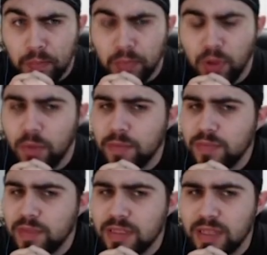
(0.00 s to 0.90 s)
No,
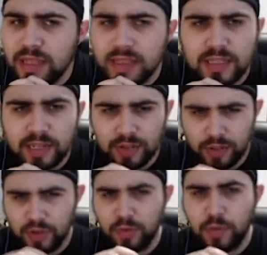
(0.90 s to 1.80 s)
that's like the second,
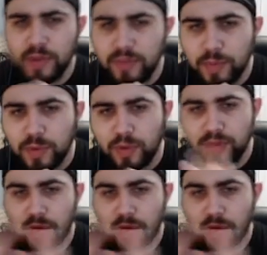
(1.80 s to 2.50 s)
third week of February.